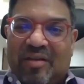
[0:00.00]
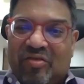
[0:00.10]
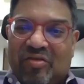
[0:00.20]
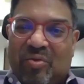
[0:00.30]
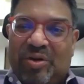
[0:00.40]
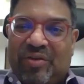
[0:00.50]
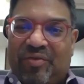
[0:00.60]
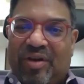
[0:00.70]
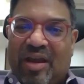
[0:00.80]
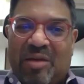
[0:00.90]
this
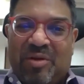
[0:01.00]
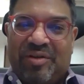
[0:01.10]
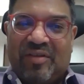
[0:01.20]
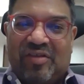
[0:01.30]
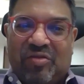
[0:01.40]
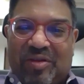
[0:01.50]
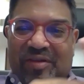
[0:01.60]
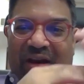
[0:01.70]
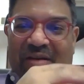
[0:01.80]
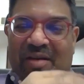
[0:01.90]
cruelty-free animal testing? So
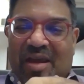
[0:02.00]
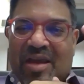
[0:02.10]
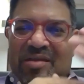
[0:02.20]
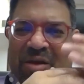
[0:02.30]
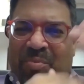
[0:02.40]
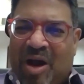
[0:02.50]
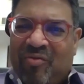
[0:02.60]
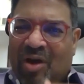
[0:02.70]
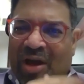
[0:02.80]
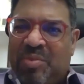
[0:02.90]
is that part
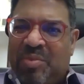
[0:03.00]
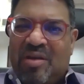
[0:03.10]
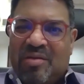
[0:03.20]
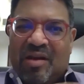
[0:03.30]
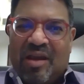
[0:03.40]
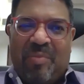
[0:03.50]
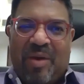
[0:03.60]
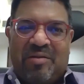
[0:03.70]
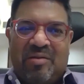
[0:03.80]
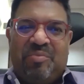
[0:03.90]
of your IP? Is it like a
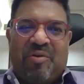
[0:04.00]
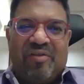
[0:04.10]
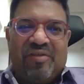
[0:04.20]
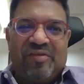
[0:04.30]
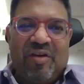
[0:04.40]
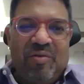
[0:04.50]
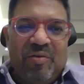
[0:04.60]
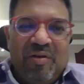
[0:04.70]
patented process now?